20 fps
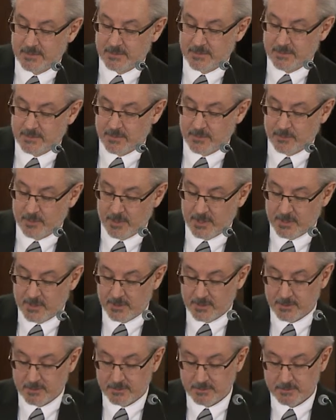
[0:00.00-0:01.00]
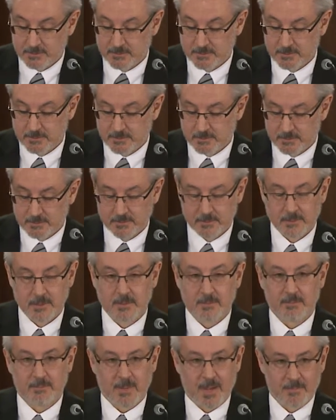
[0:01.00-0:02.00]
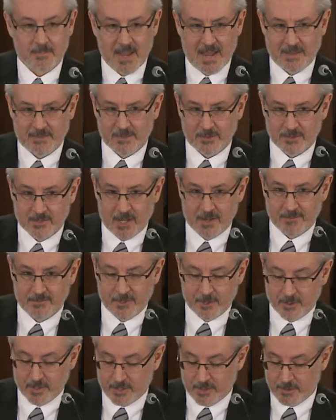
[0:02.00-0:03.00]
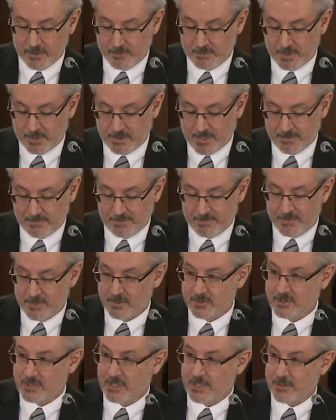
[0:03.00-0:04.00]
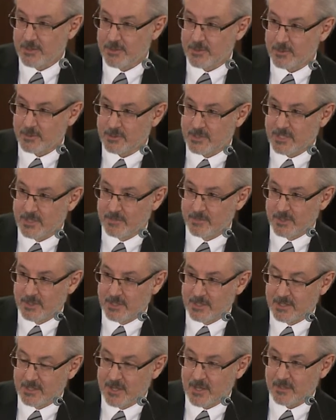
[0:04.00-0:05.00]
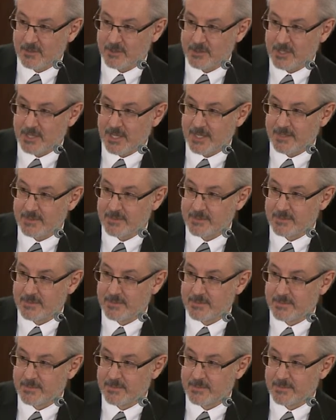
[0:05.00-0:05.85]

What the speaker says: So my math is not very good, but that feels like $13 million less.